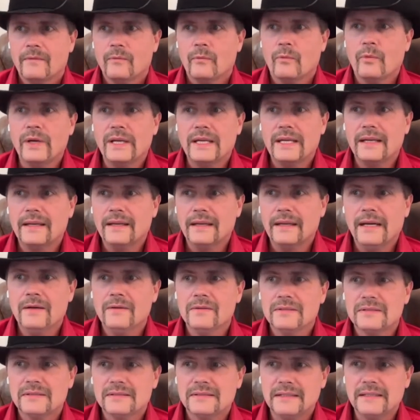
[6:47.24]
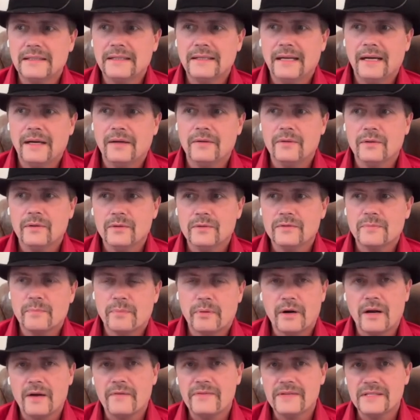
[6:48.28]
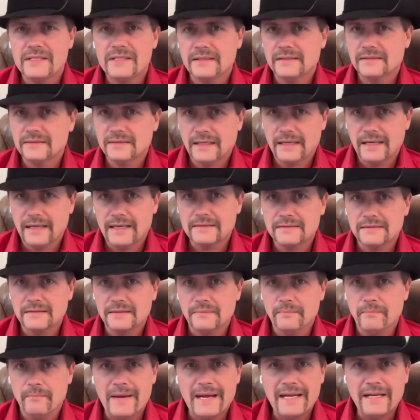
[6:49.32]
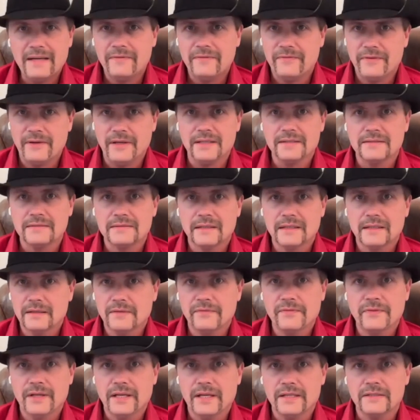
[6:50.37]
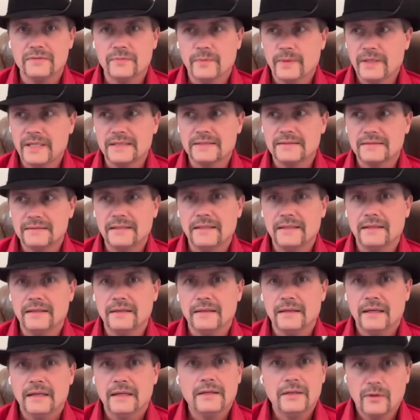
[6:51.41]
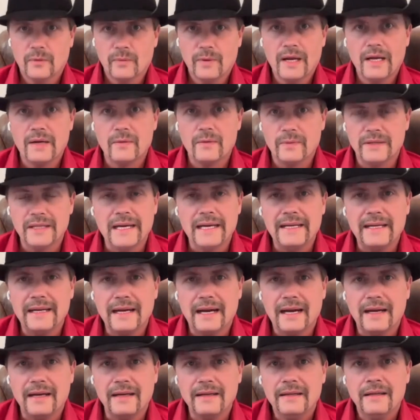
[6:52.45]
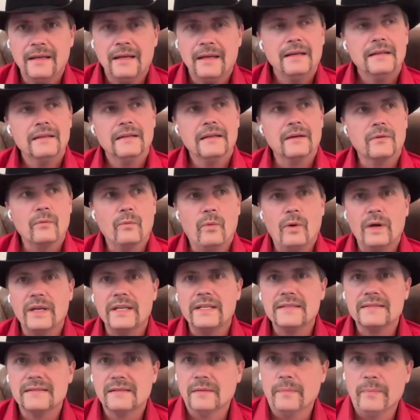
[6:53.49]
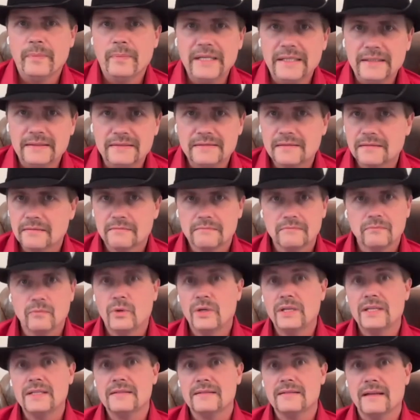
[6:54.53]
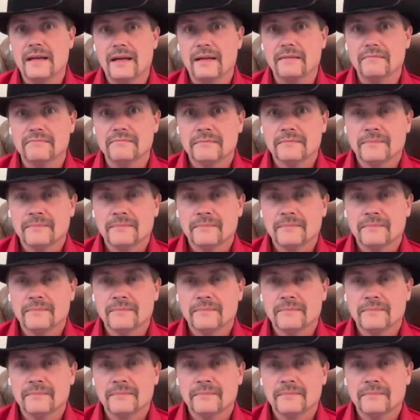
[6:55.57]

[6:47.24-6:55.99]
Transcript: we can now see how those prophecies can actually manifest in the flesh. We can see it. You're right. With AI, like, what is the beast? What is that?